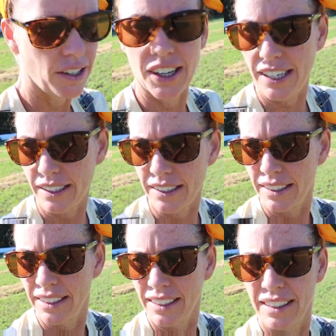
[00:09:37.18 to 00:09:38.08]
on
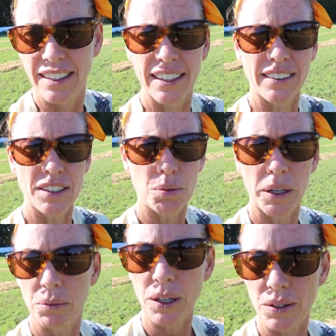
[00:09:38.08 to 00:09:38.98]
these
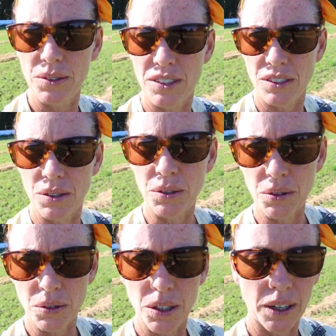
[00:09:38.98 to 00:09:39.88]
windrows
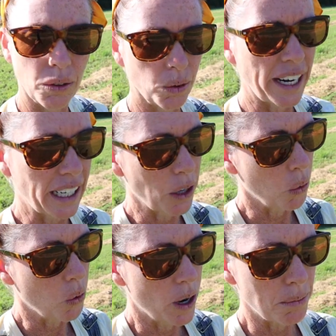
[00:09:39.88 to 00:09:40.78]
to rake it
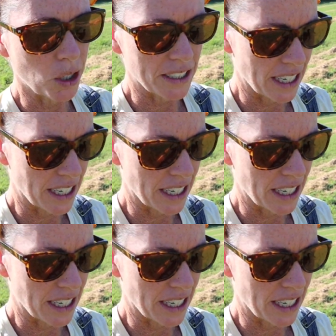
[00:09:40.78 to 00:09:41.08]
one more